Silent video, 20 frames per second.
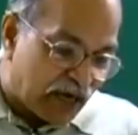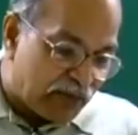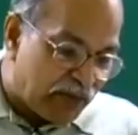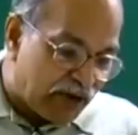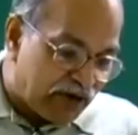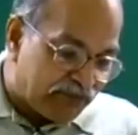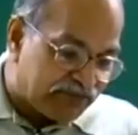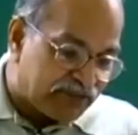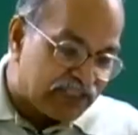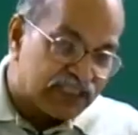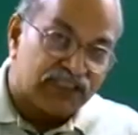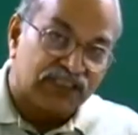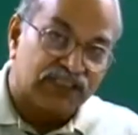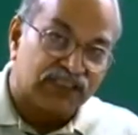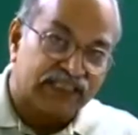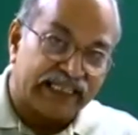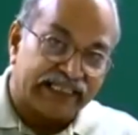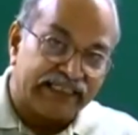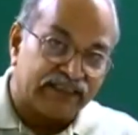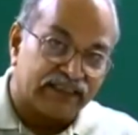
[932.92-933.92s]
above this
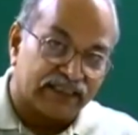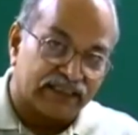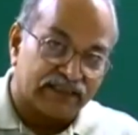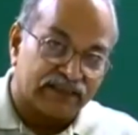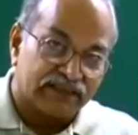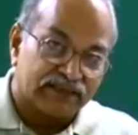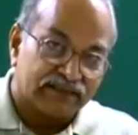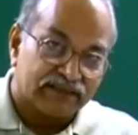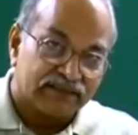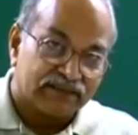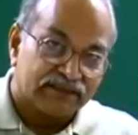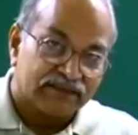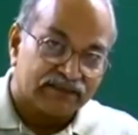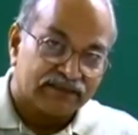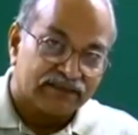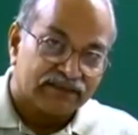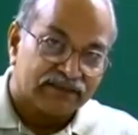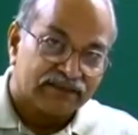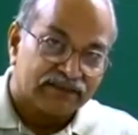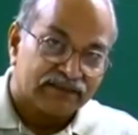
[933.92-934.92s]
center,
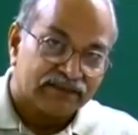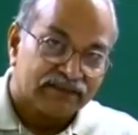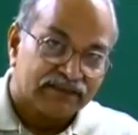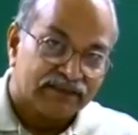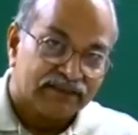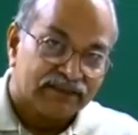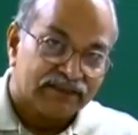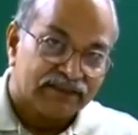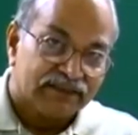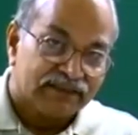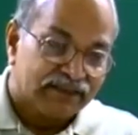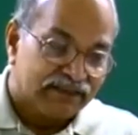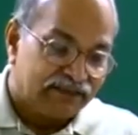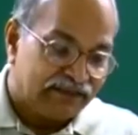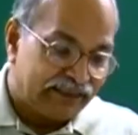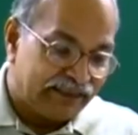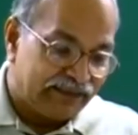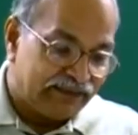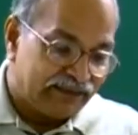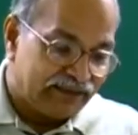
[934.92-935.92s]

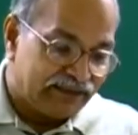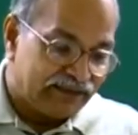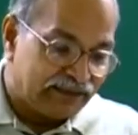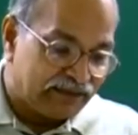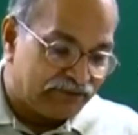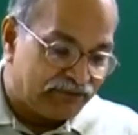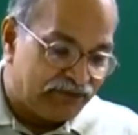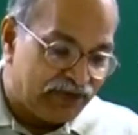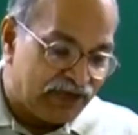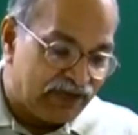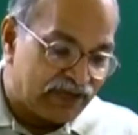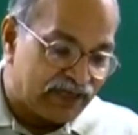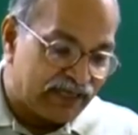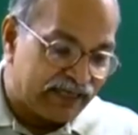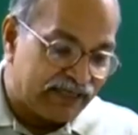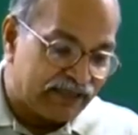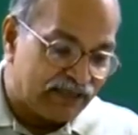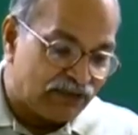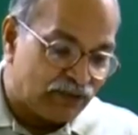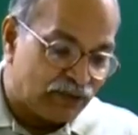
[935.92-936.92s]
then the field
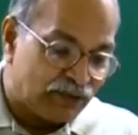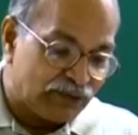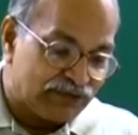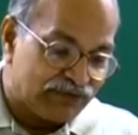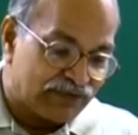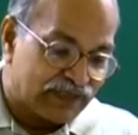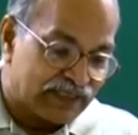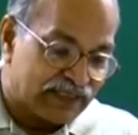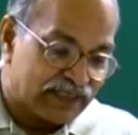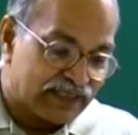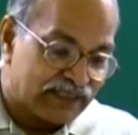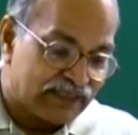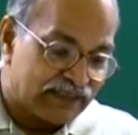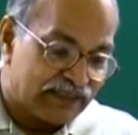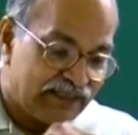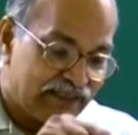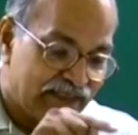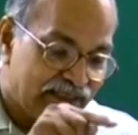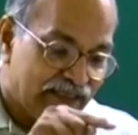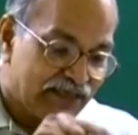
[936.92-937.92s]
line goes
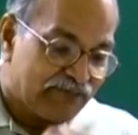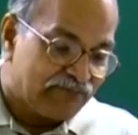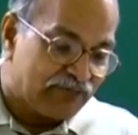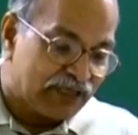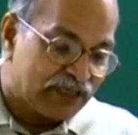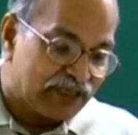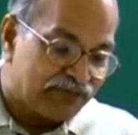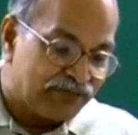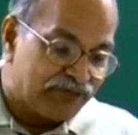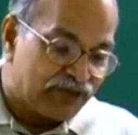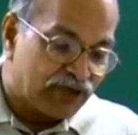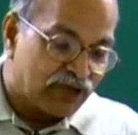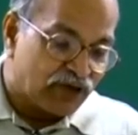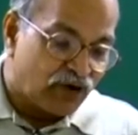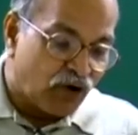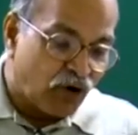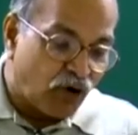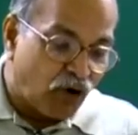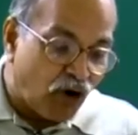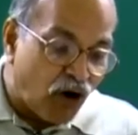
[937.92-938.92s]
vertically, but if you
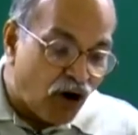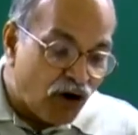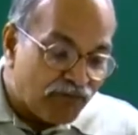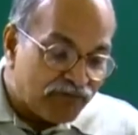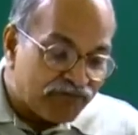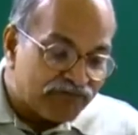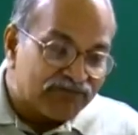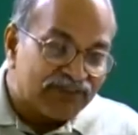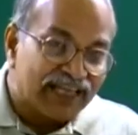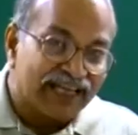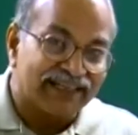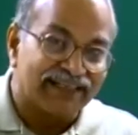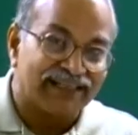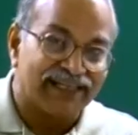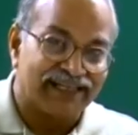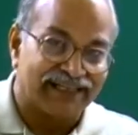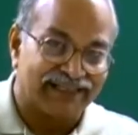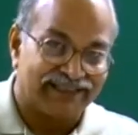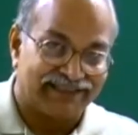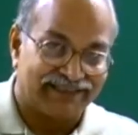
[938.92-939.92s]
are off that
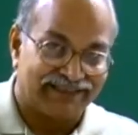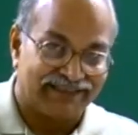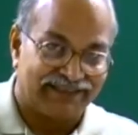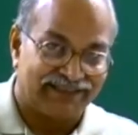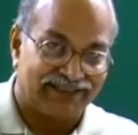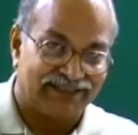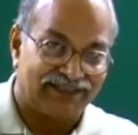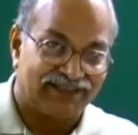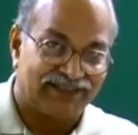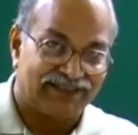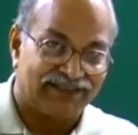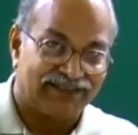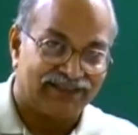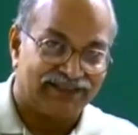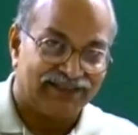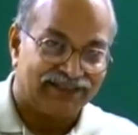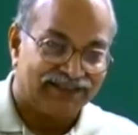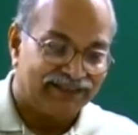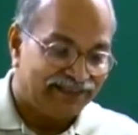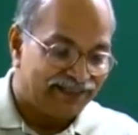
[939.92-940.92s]
axis,
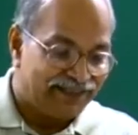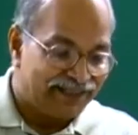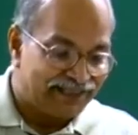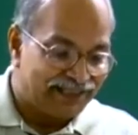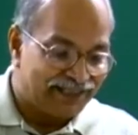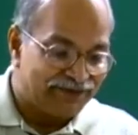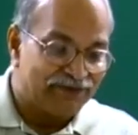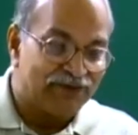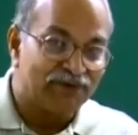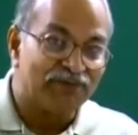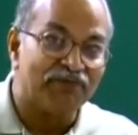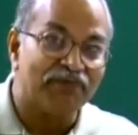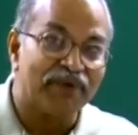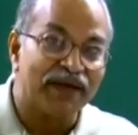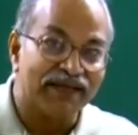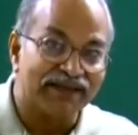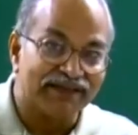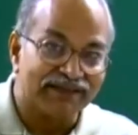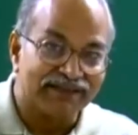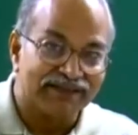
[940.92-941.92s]
then it will
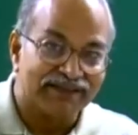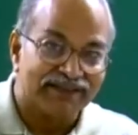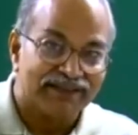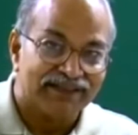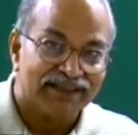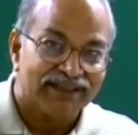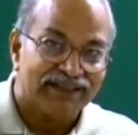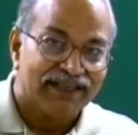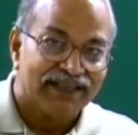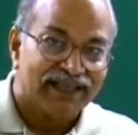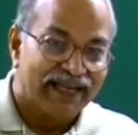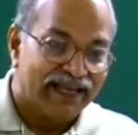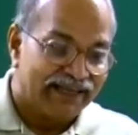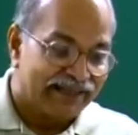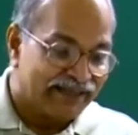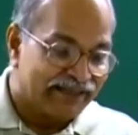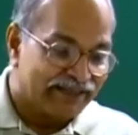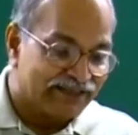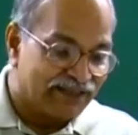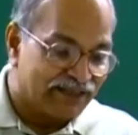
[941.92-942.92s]
bend,
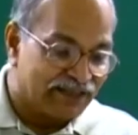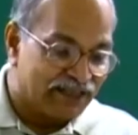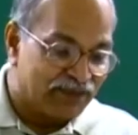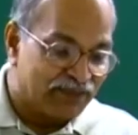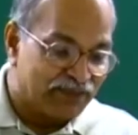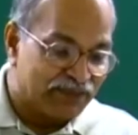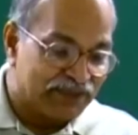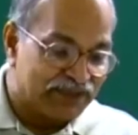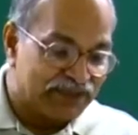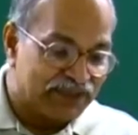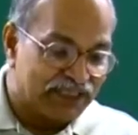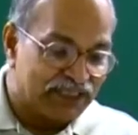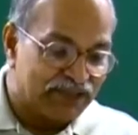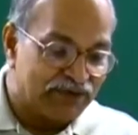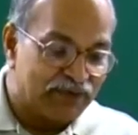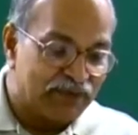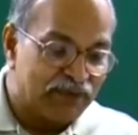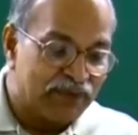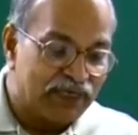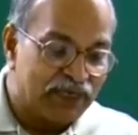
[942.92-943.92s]
and at certain position it
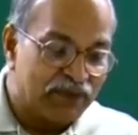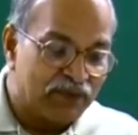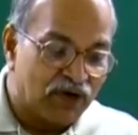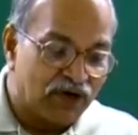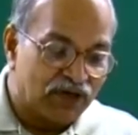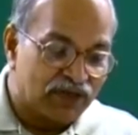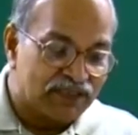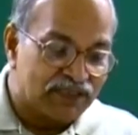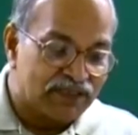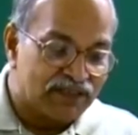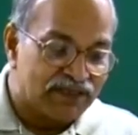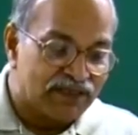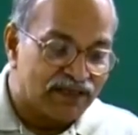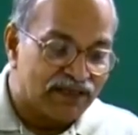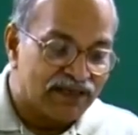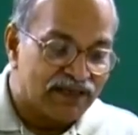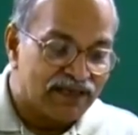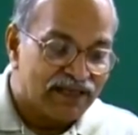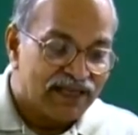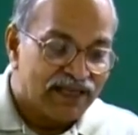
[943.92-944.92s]
will become
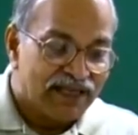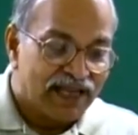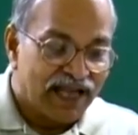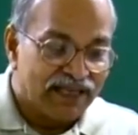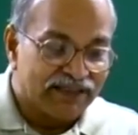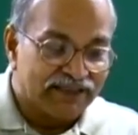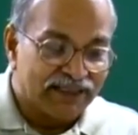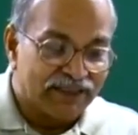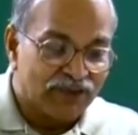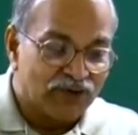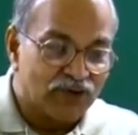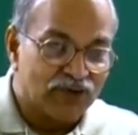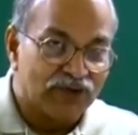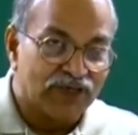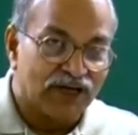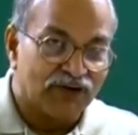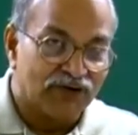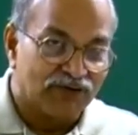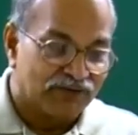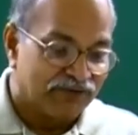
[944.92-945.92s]
horizontal and then go
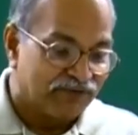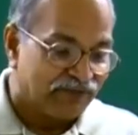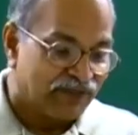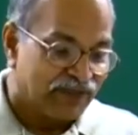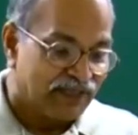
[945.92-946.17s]
down.